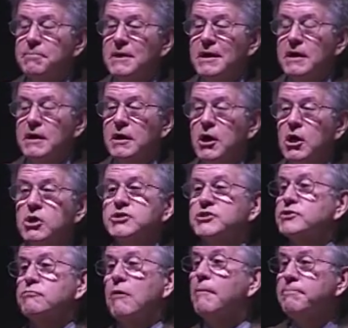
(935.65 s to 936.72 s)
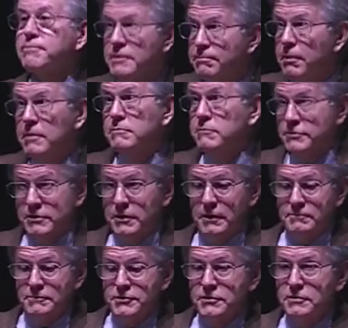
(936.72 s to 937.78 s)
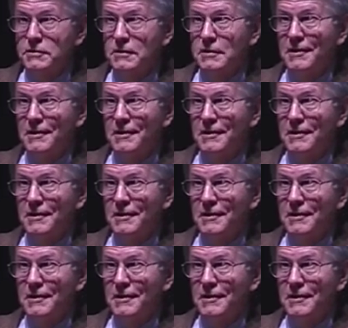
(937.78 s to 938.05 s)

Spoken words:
being swamped by Muslims